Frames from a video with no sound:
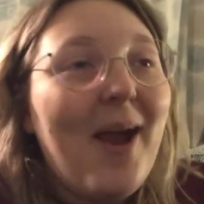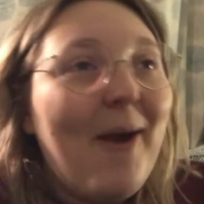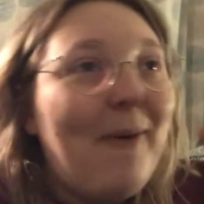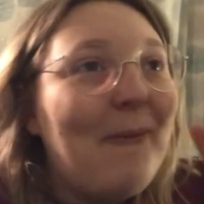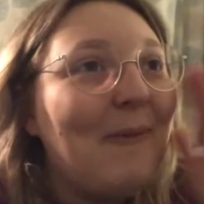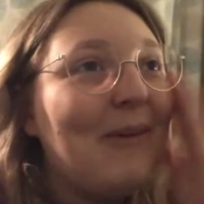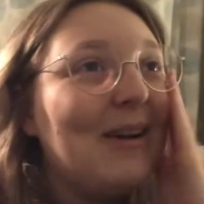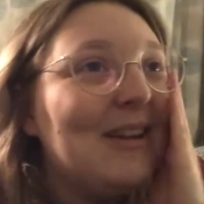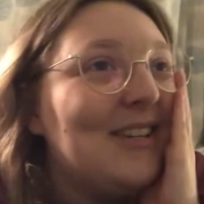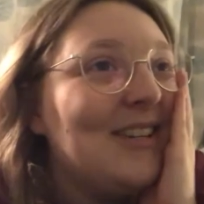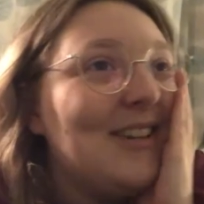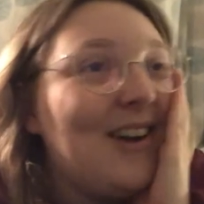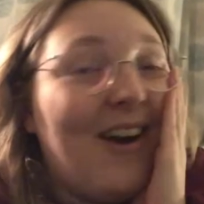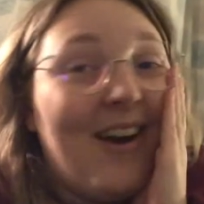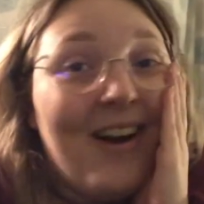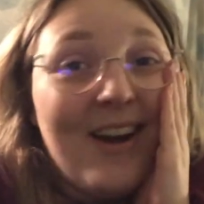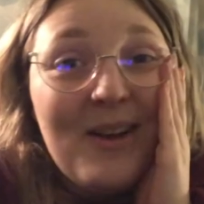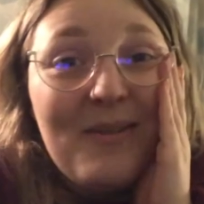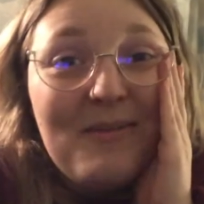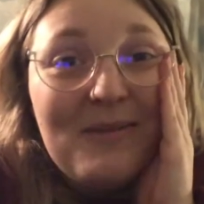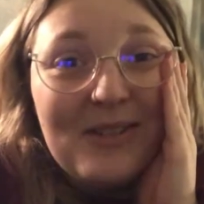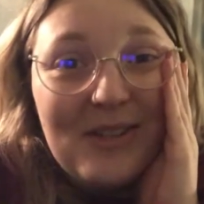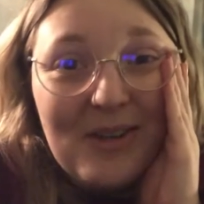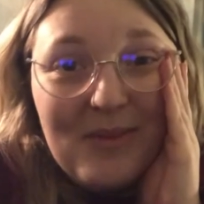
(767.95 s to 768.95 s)
which
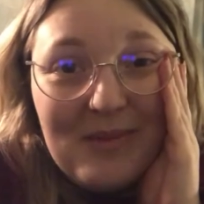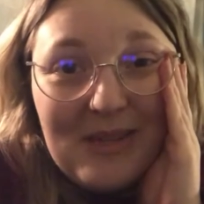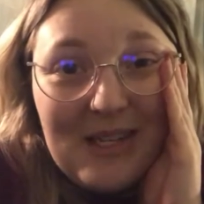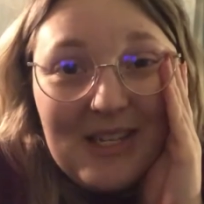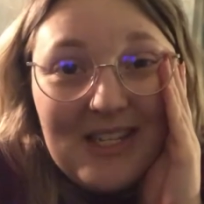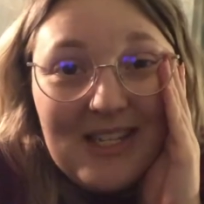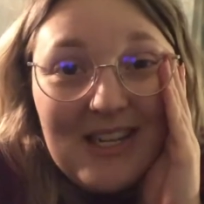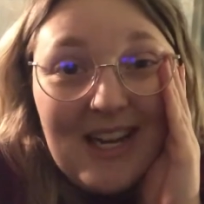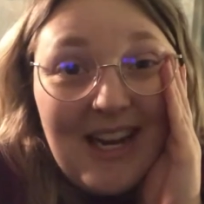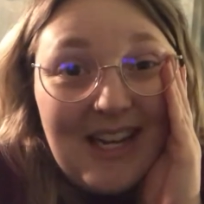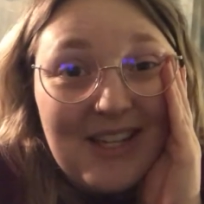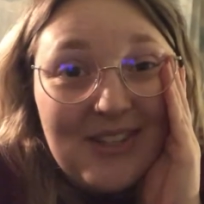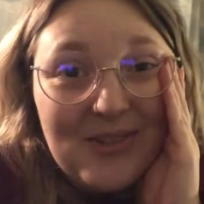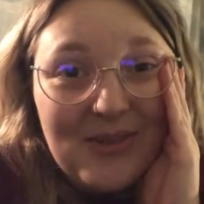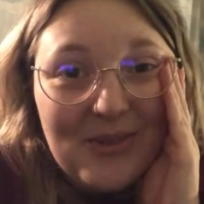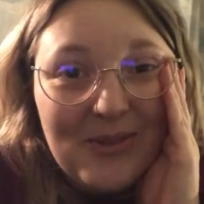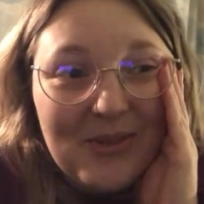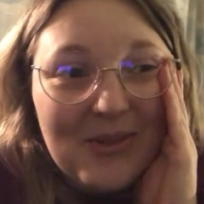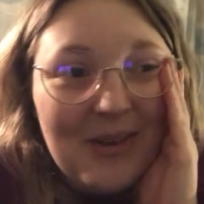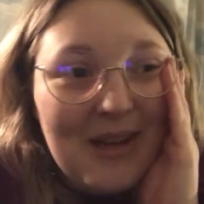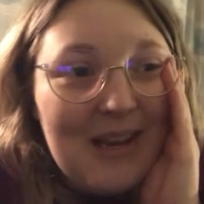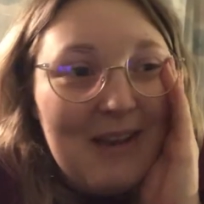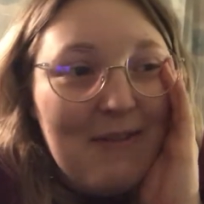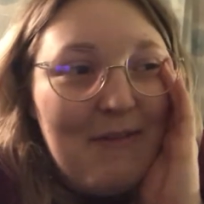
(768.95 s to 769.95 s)
I was not predicting at
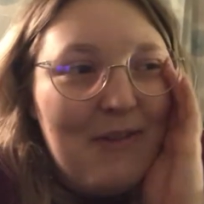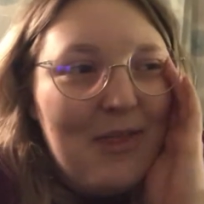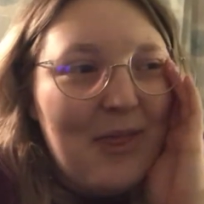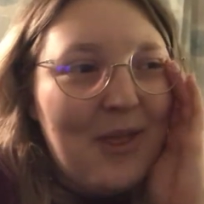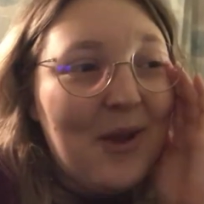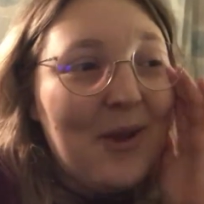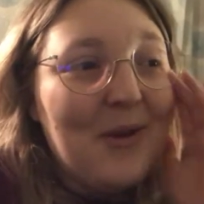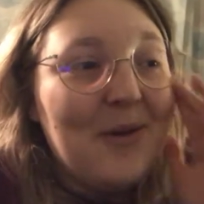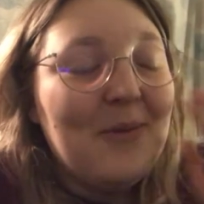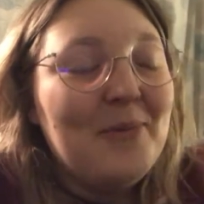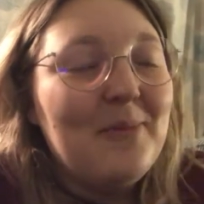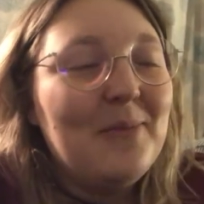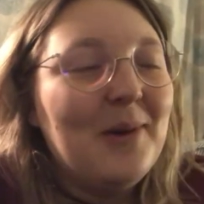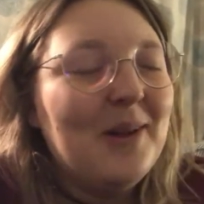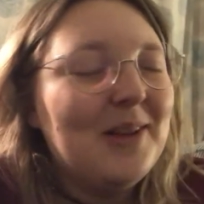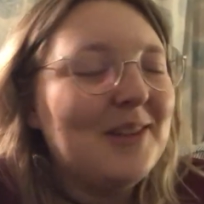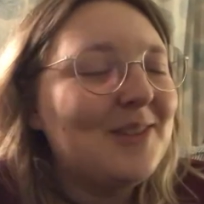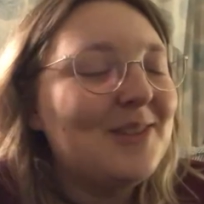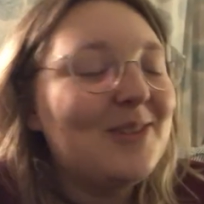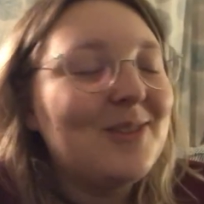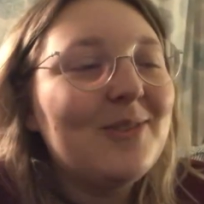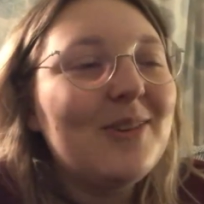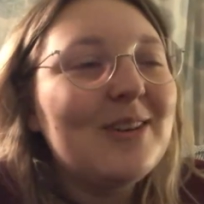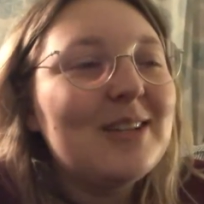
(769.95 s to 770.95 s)
all, even though
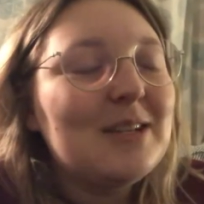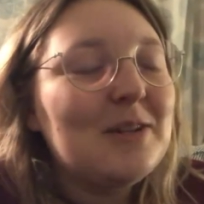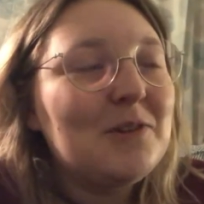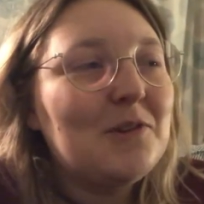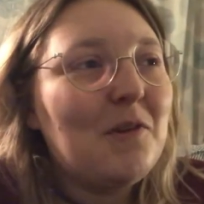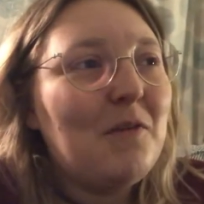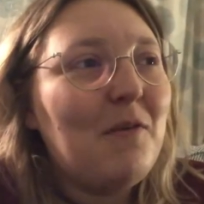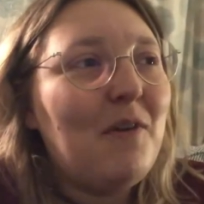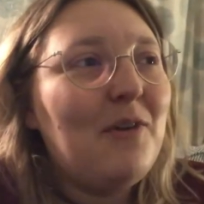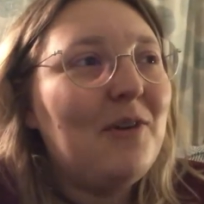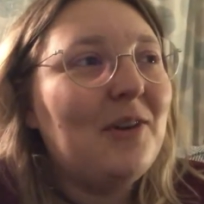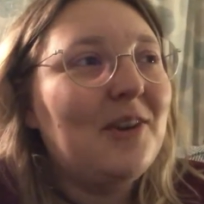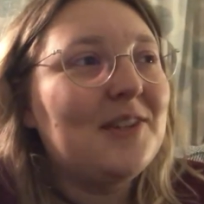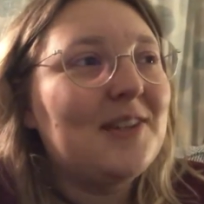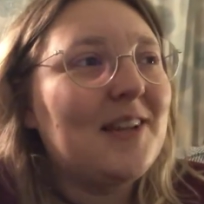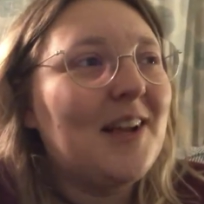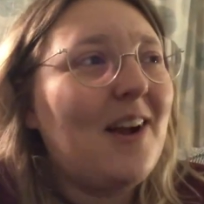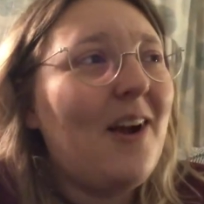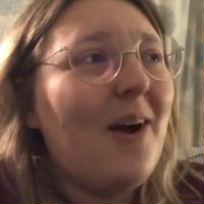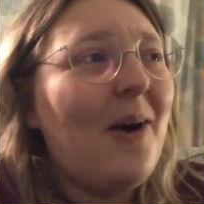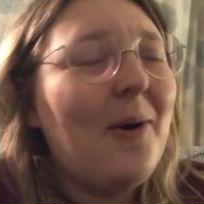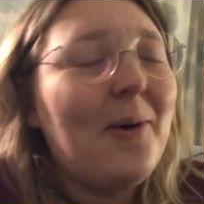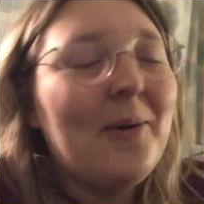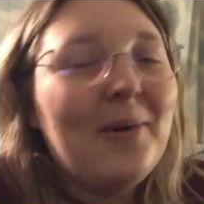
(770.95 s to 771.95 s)
as soon as it was revealed, I was
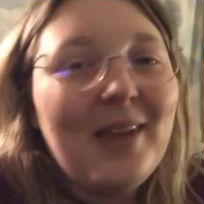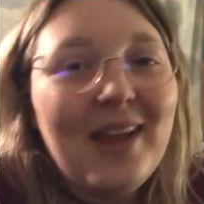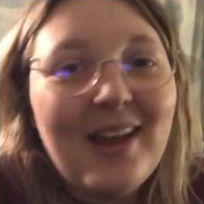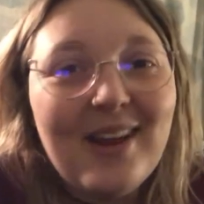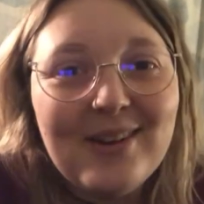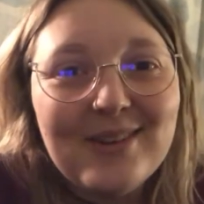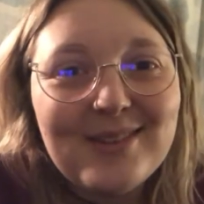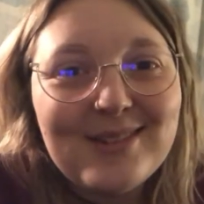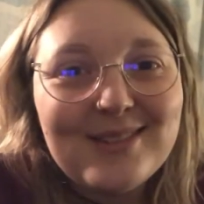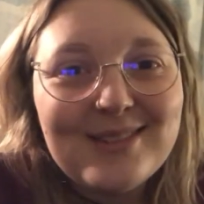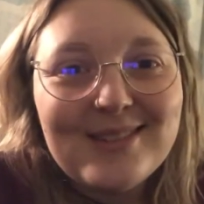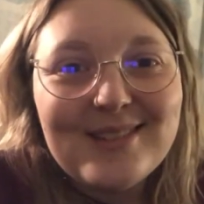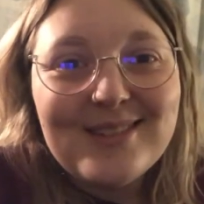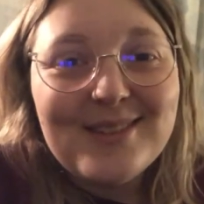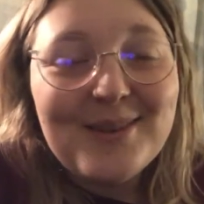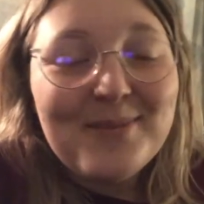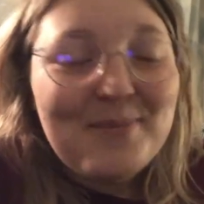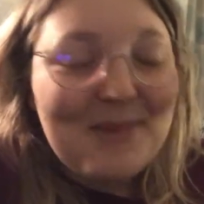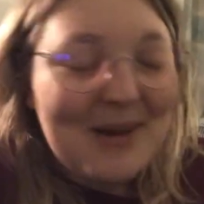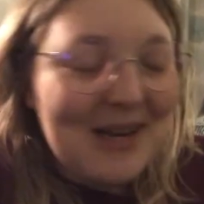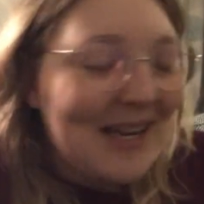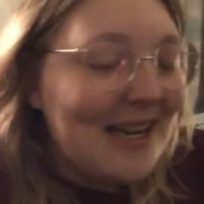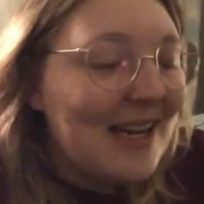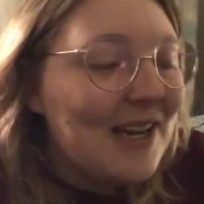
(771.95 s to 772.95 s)
like, oh yeah, it's
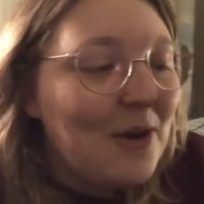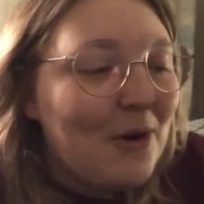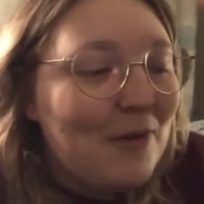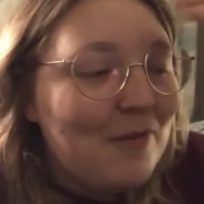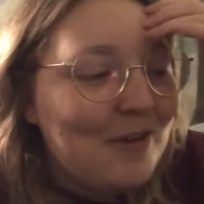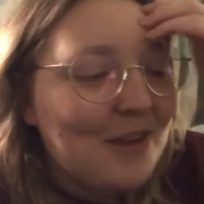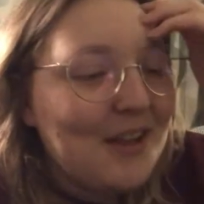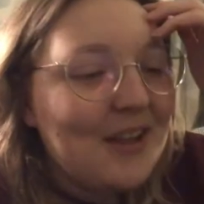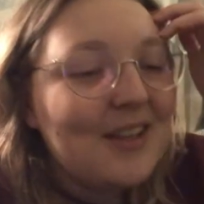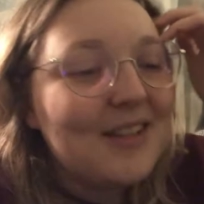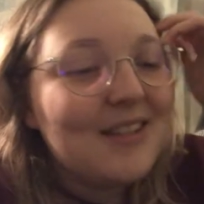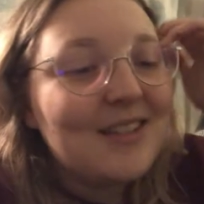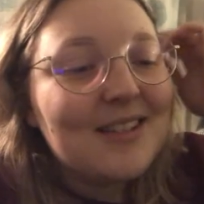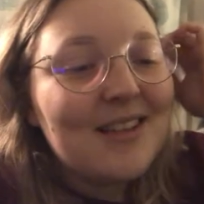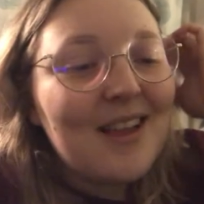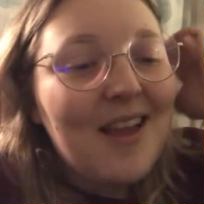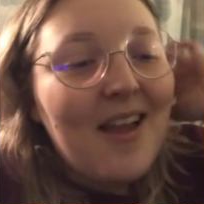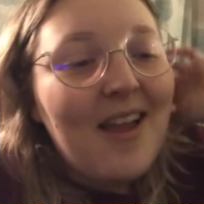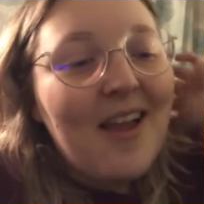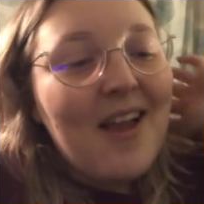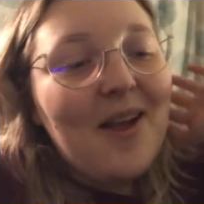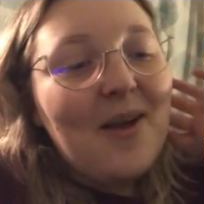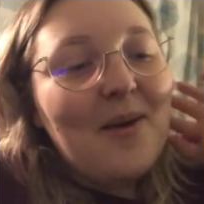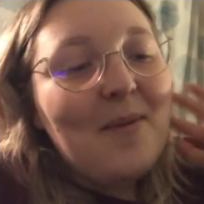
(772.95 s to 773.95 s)
completely obvious.
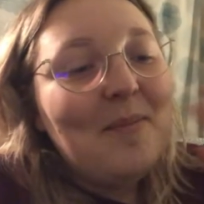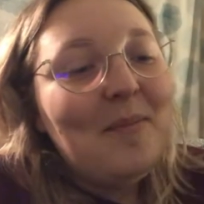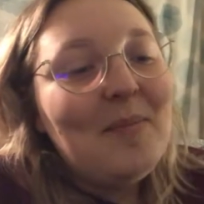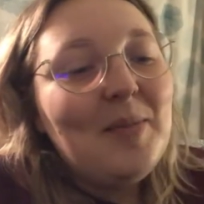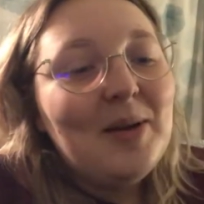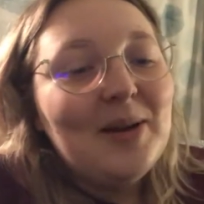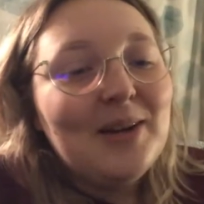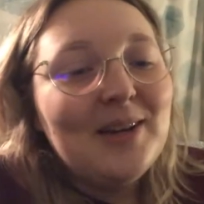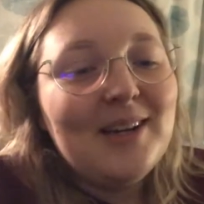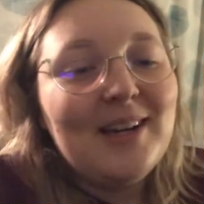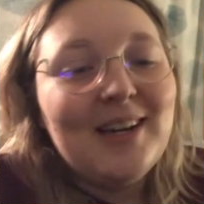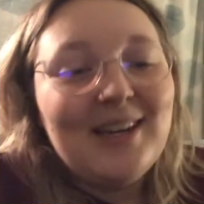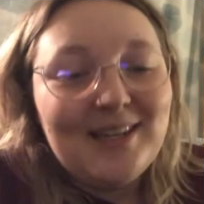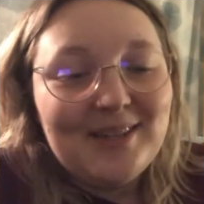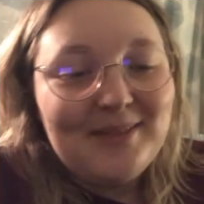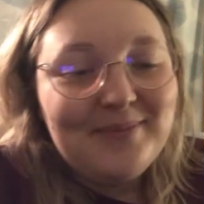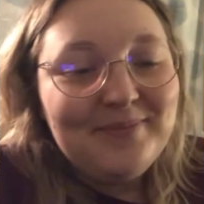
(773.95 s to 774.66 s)
But